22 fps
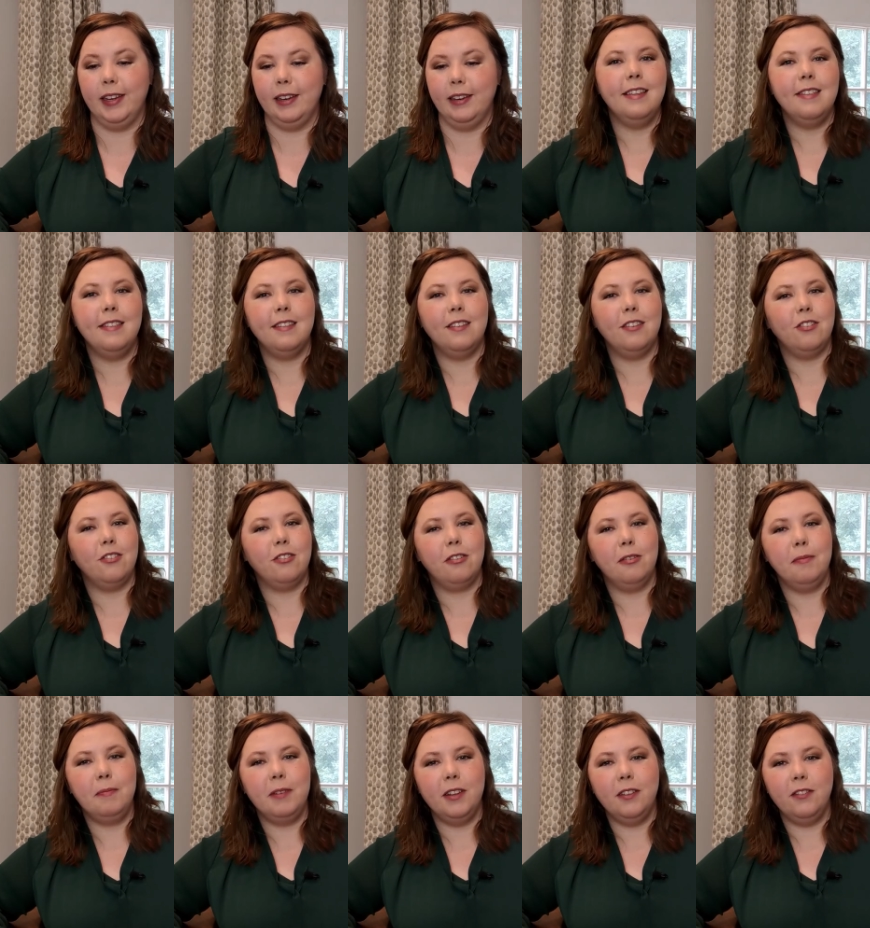These
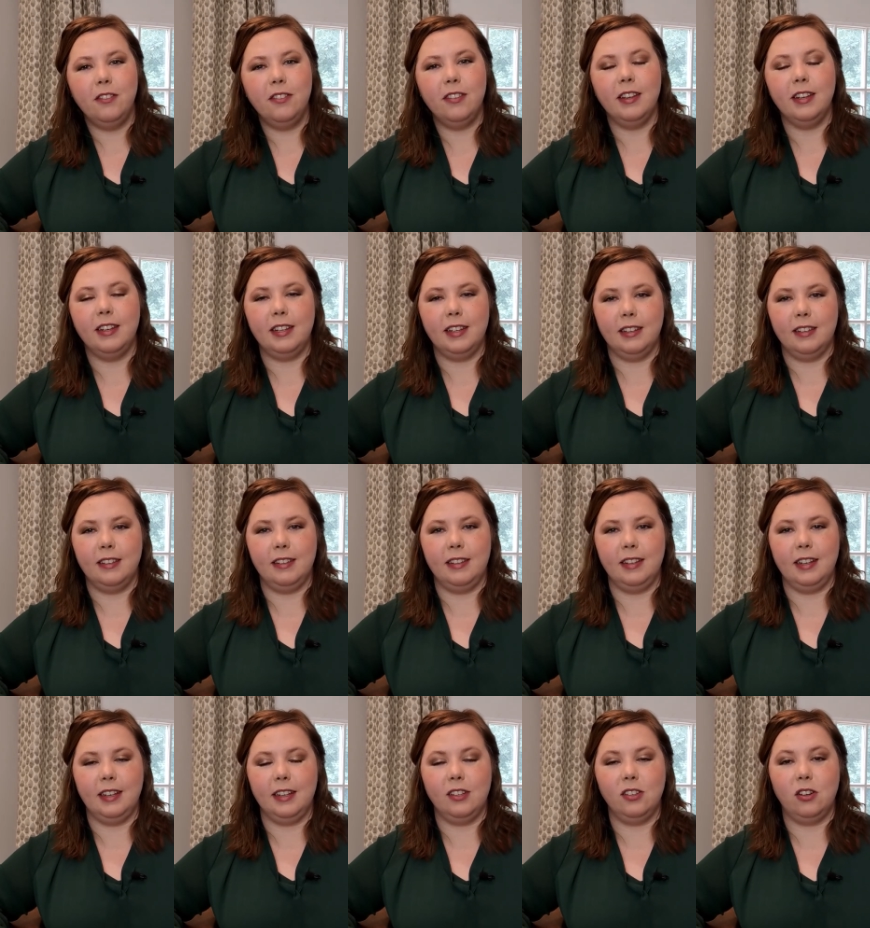descriptive
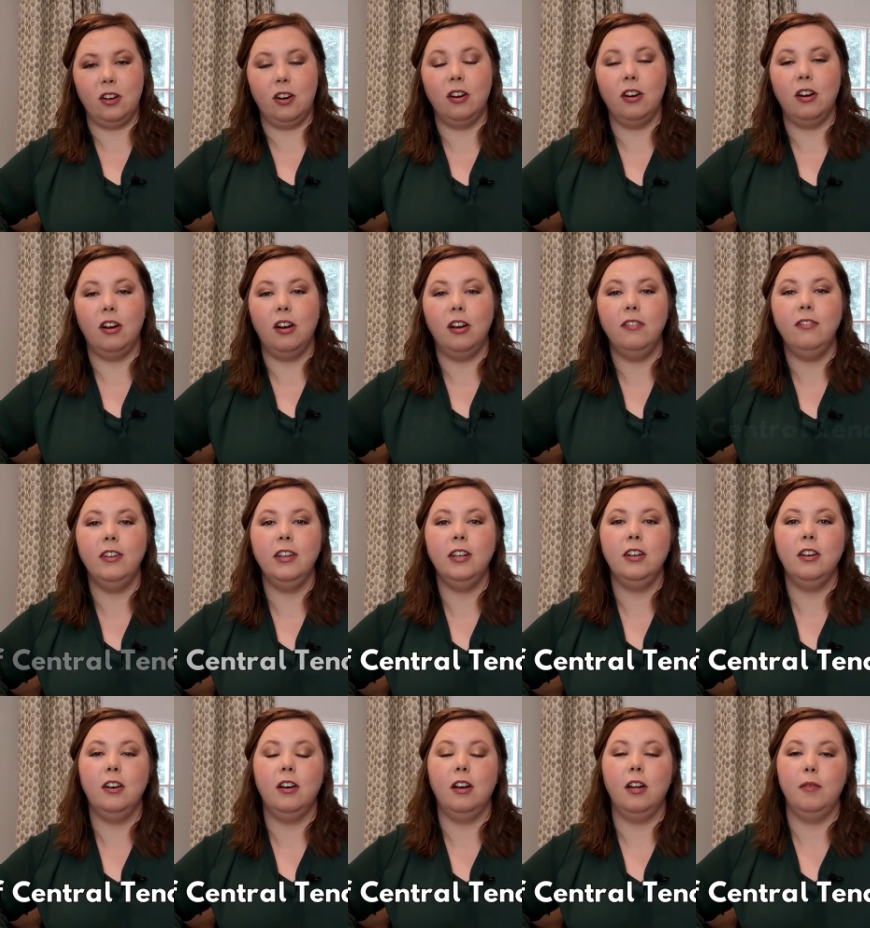statistics are often
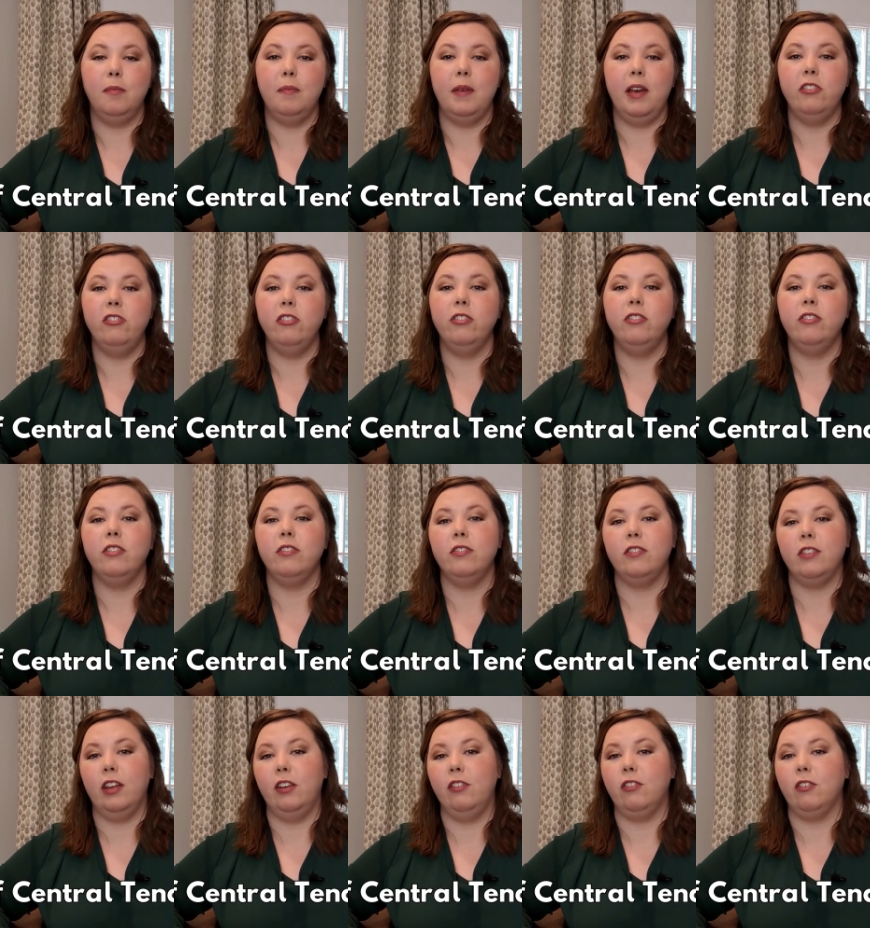called measures of
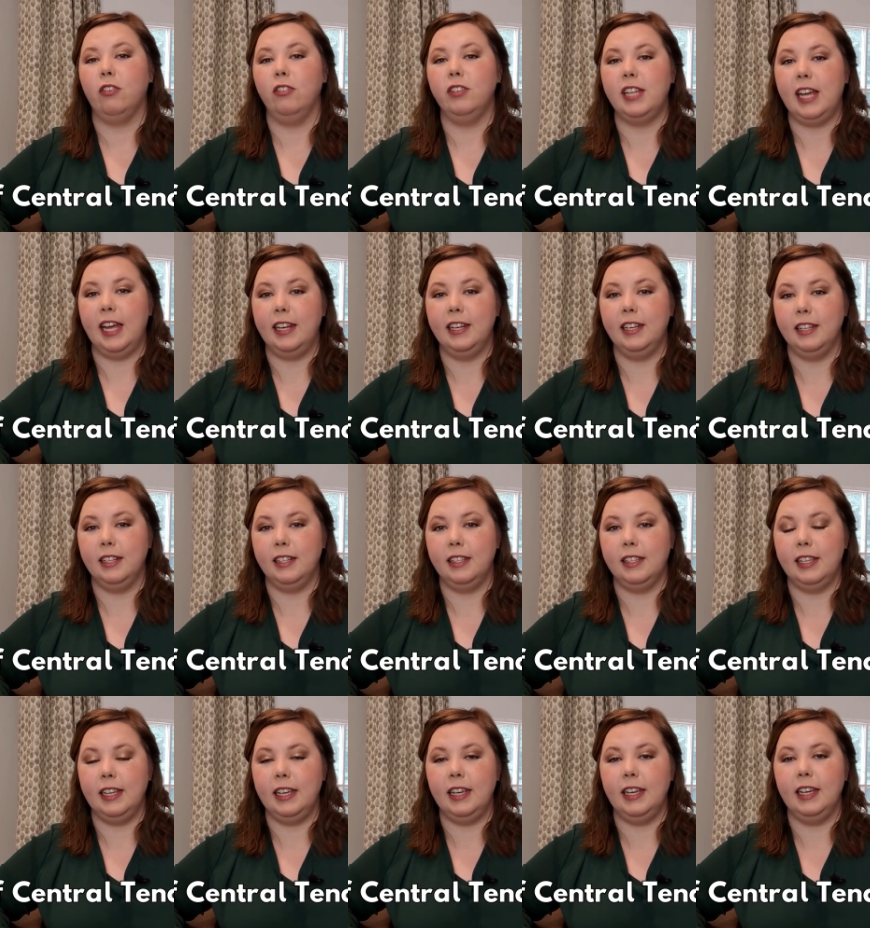central
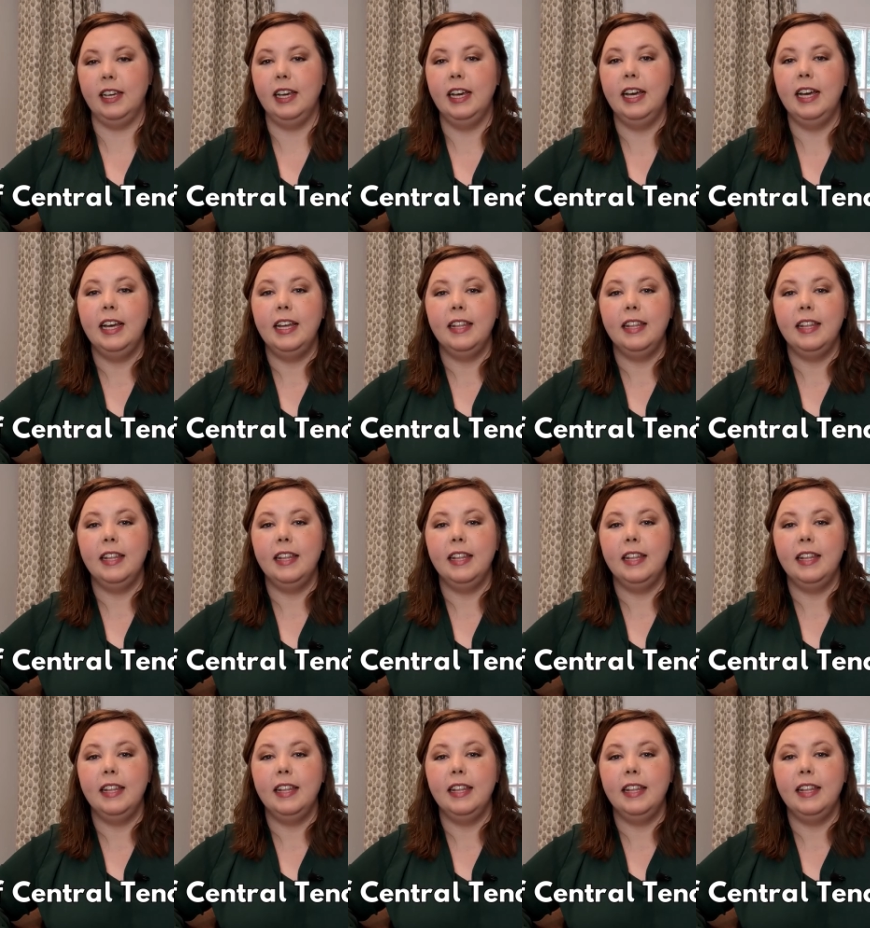tendency.